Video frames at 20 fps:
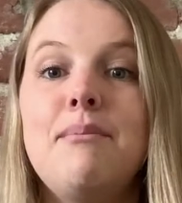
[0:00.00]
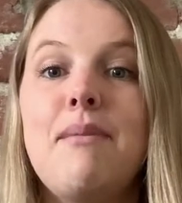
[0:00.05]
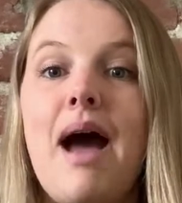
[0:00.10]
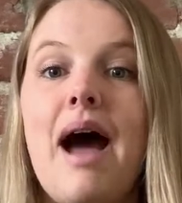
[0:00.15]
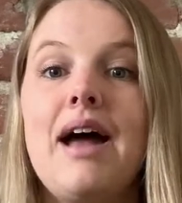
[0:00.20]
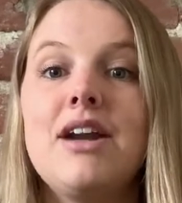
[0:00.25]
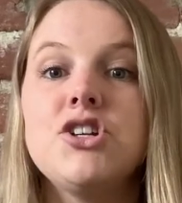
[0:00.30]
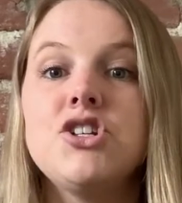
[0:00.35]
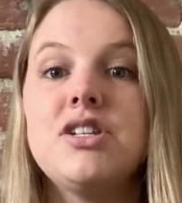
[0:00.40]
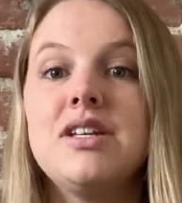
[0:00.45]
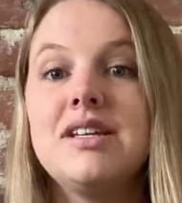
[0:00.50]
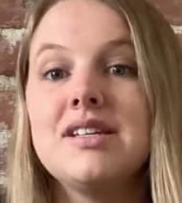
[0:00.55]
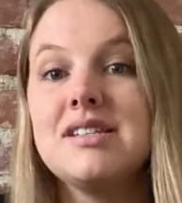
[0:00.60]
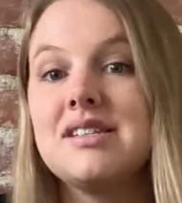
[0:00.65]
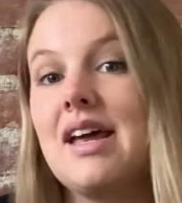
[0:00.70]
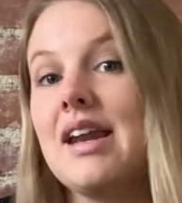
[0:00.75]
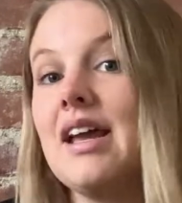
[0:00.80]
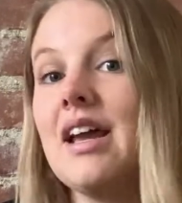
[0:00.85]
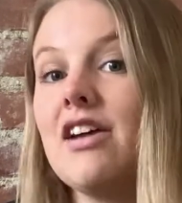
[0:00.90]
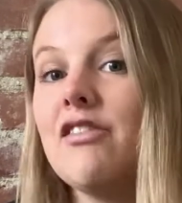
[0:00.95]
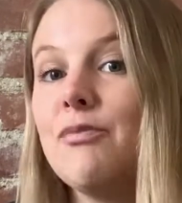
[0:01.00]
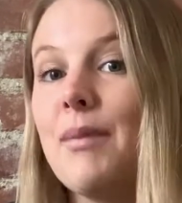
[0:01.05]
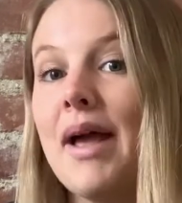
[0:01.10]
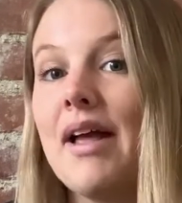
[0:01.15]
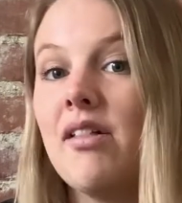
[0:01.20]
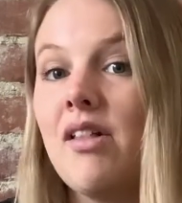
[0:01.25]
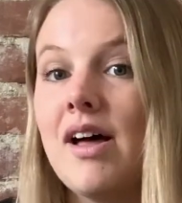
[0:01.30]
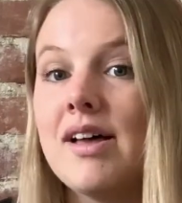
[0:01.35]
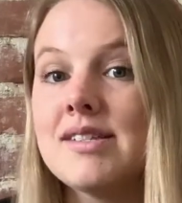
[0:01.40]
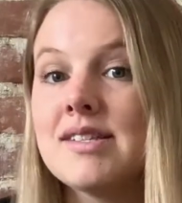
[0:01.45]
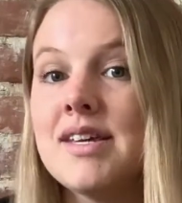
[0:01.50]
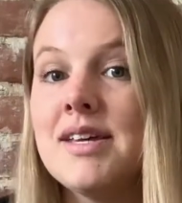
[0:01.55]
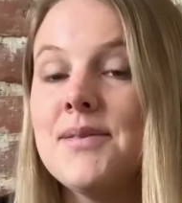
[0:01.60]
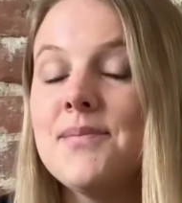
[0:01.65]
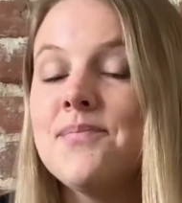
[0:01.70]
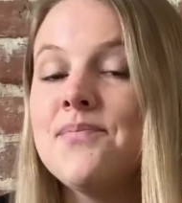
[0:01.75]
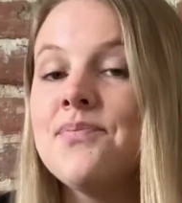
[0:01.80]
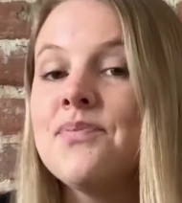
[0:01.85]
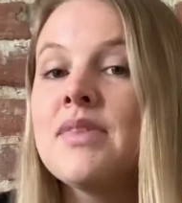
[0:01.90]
match the aesthetic of my closet.